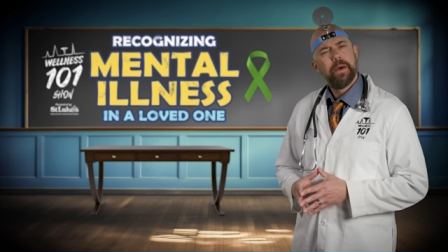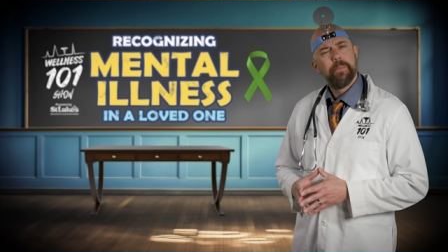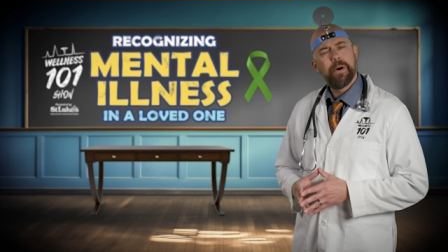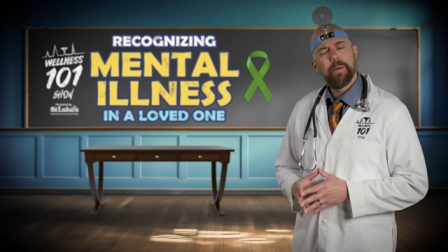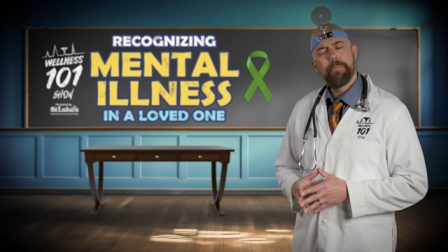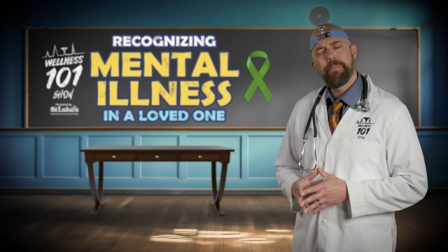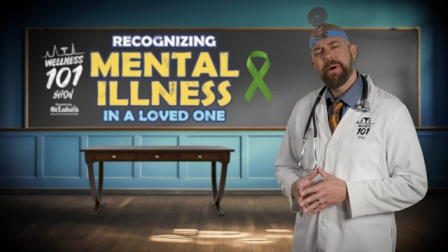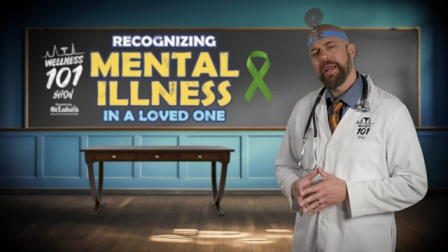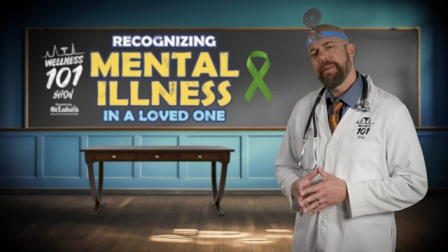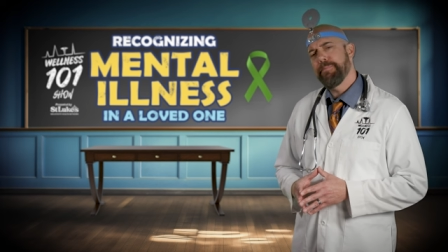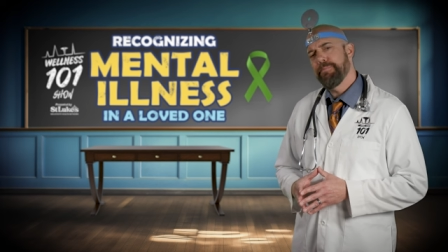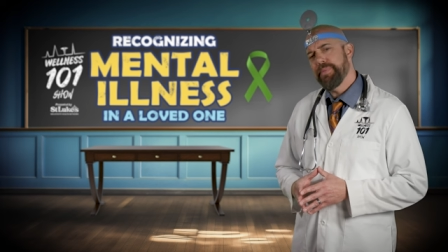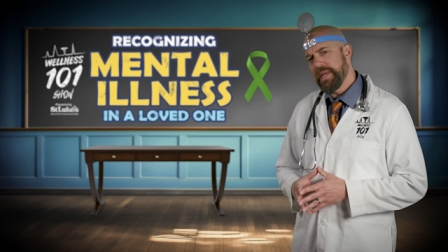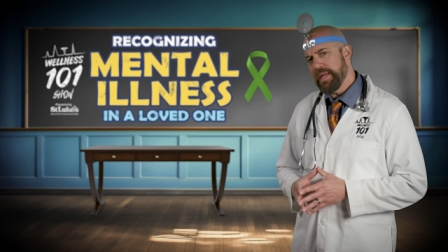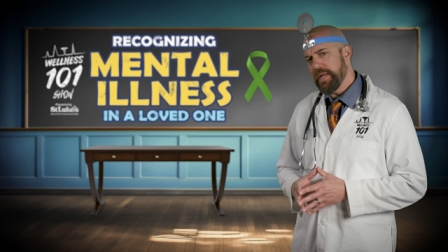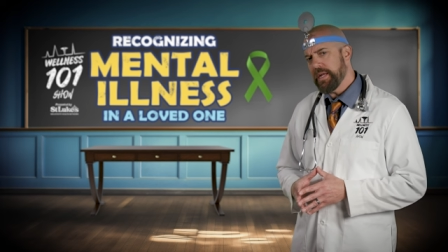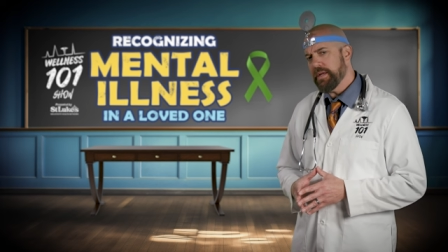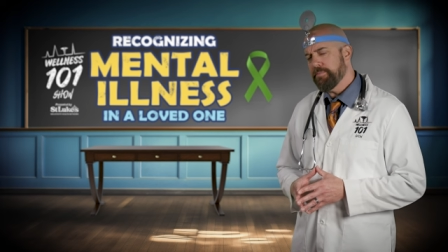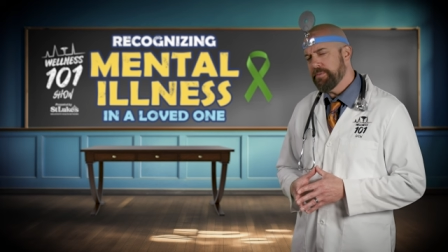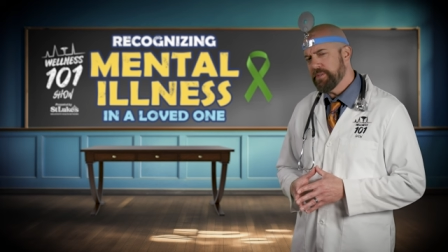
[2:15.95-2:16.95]
But by
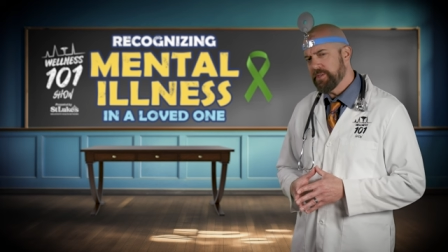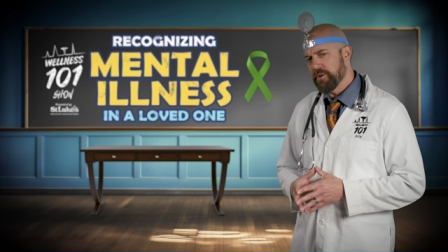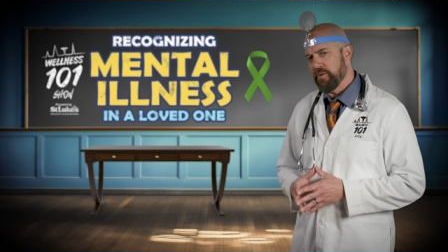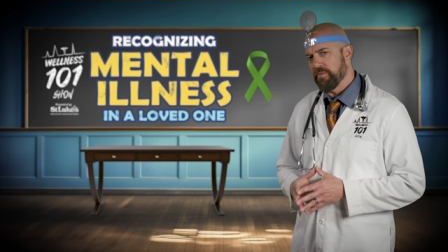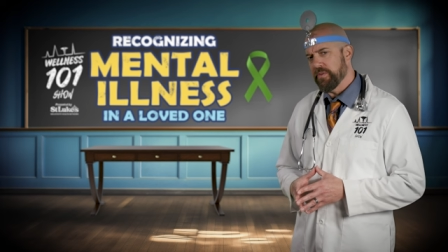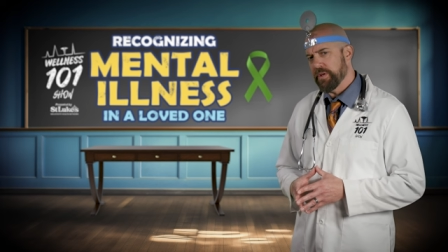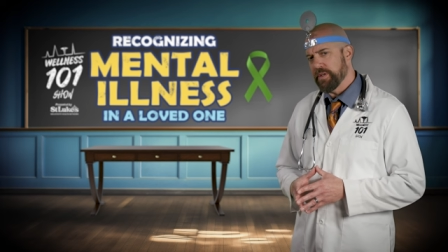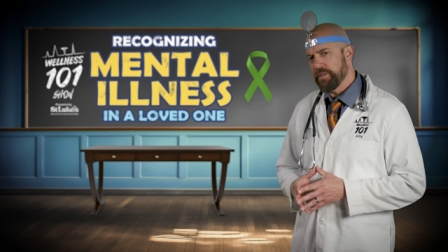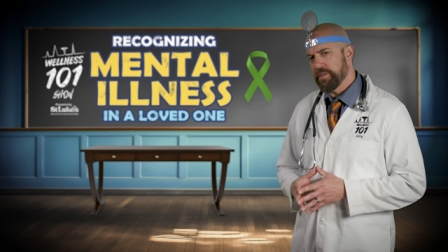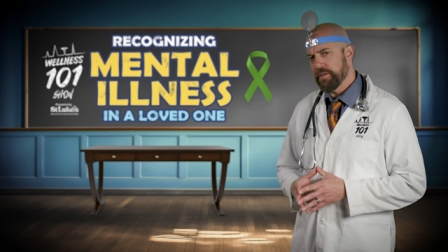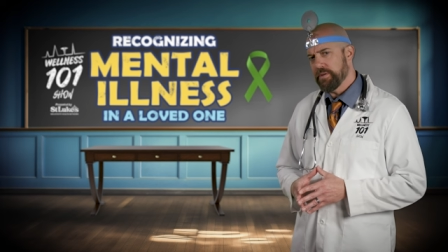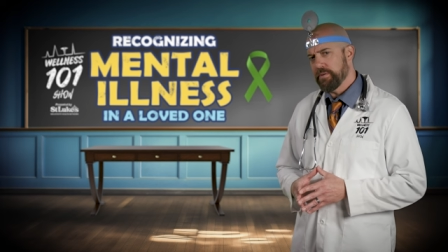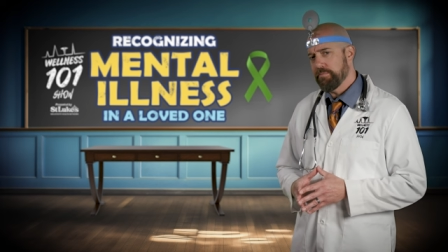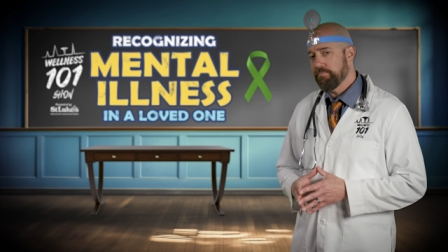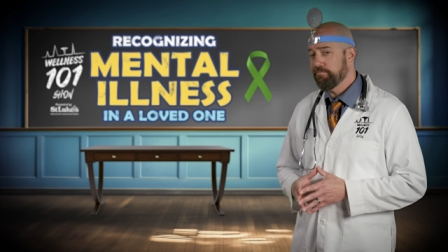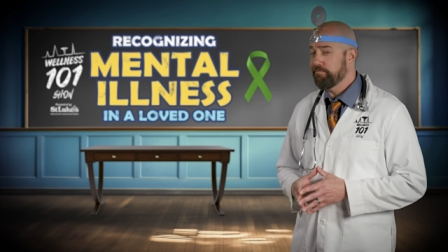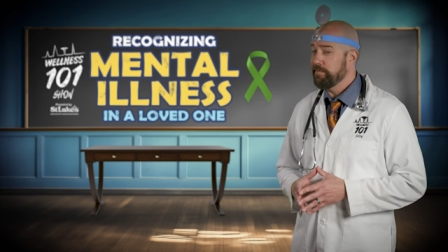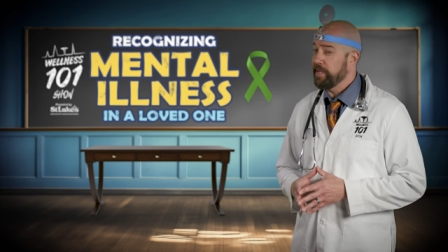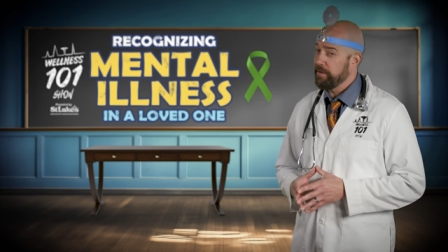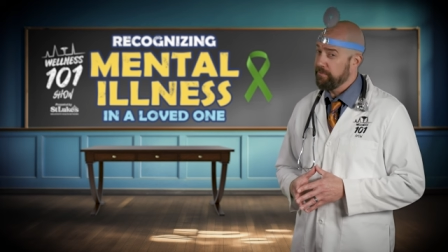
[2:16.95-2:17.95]
being observant,
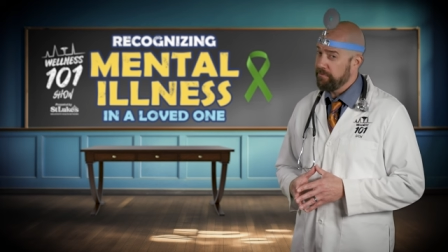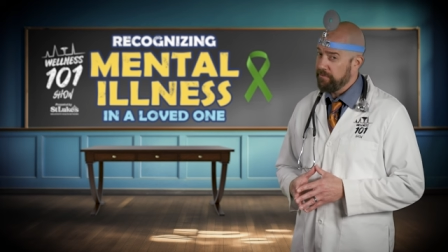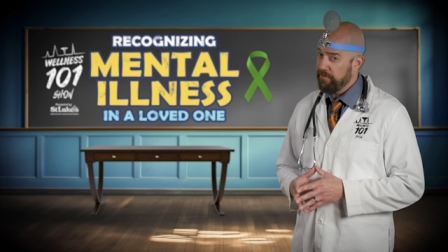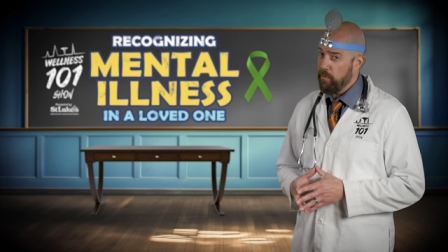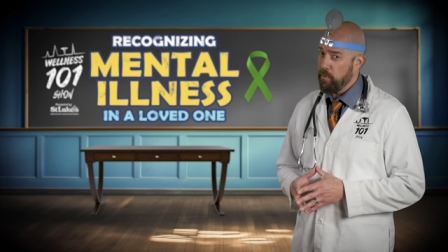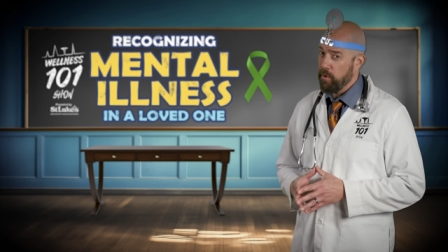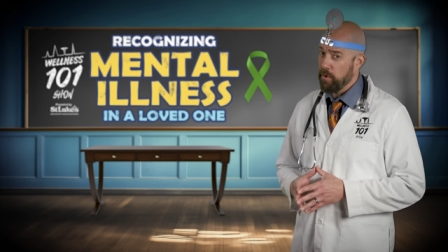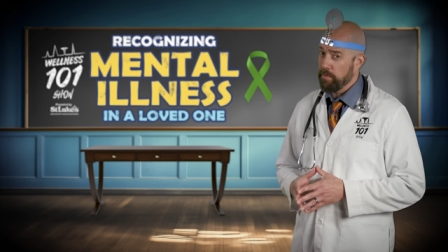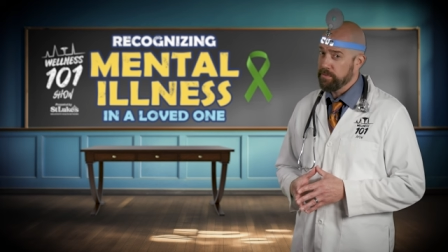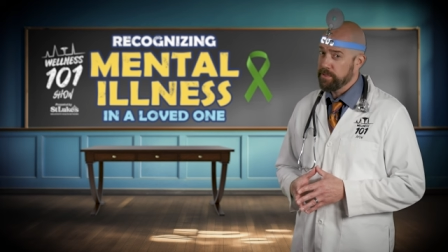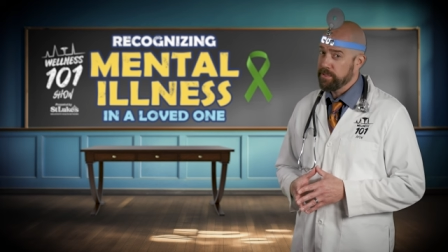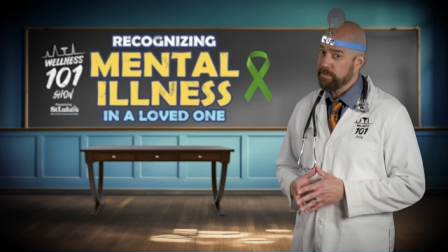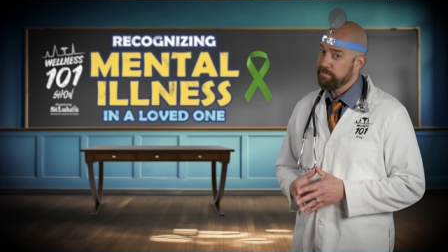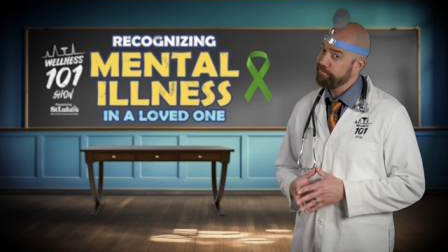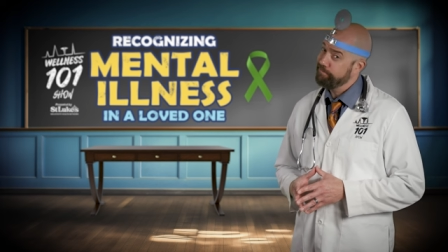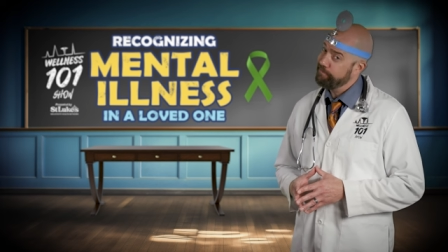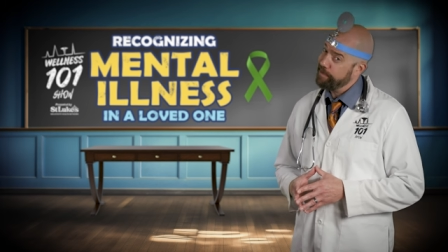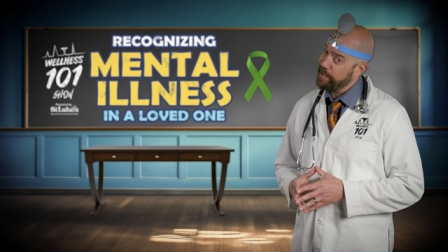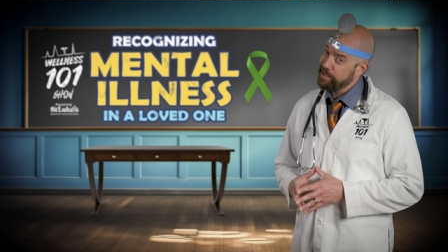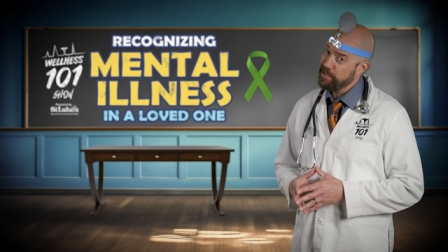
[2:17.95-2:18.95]
informed,
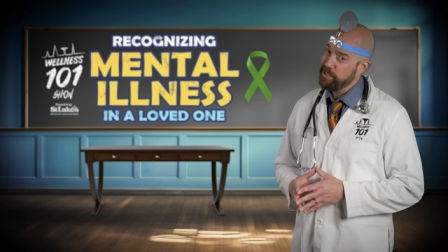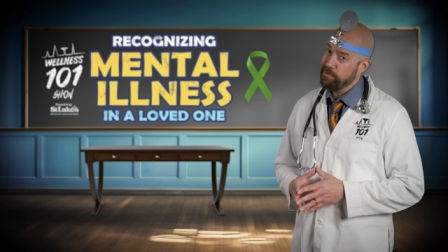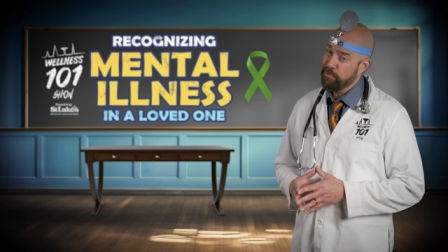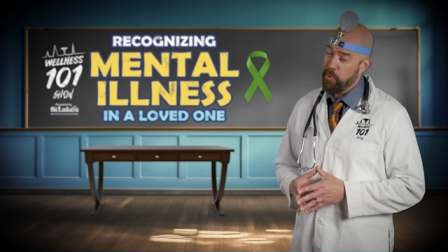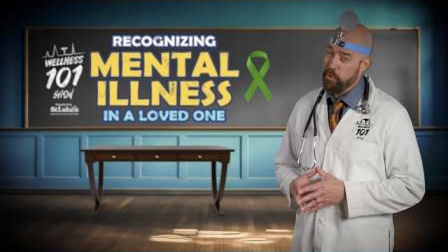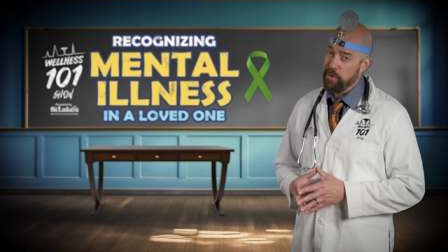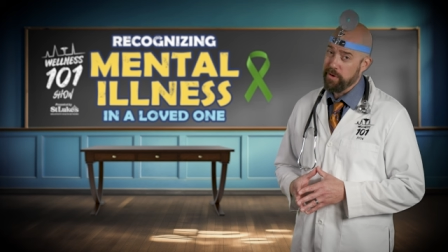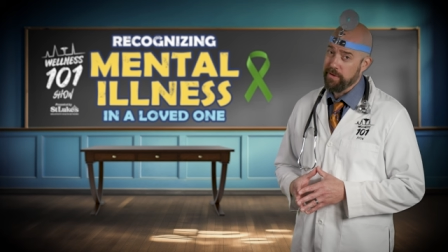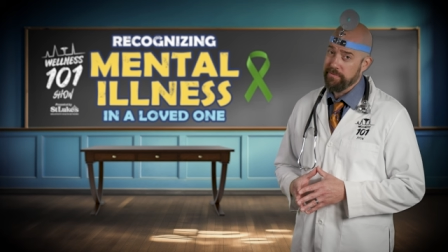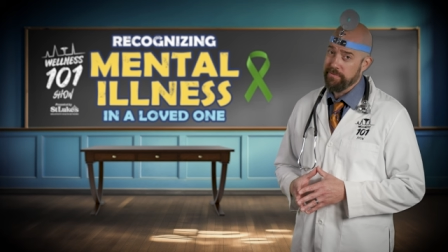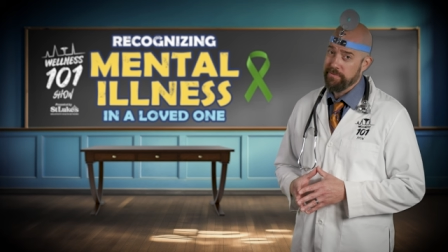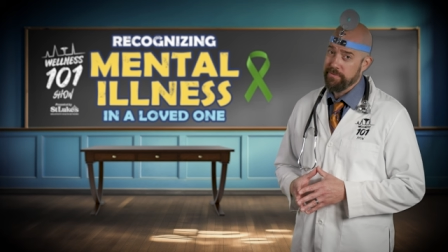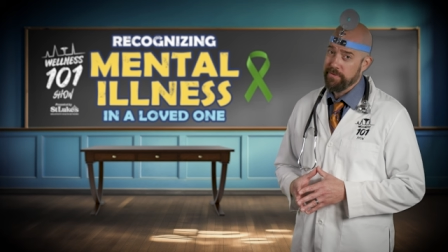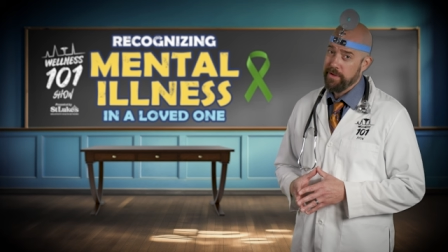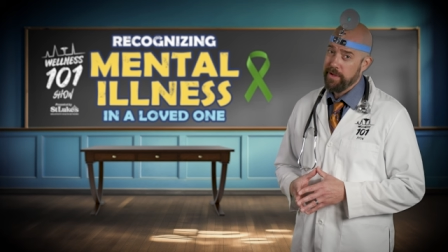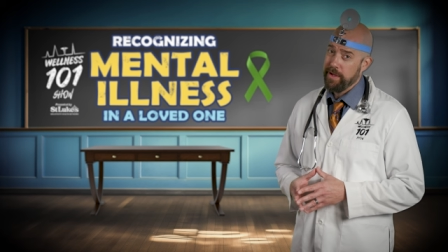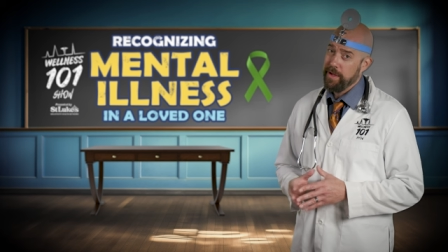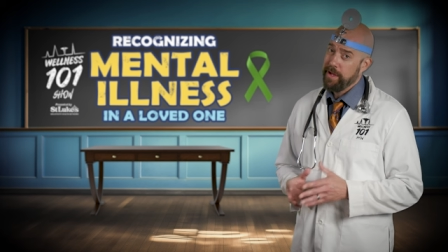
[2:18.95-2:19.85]
and supportive,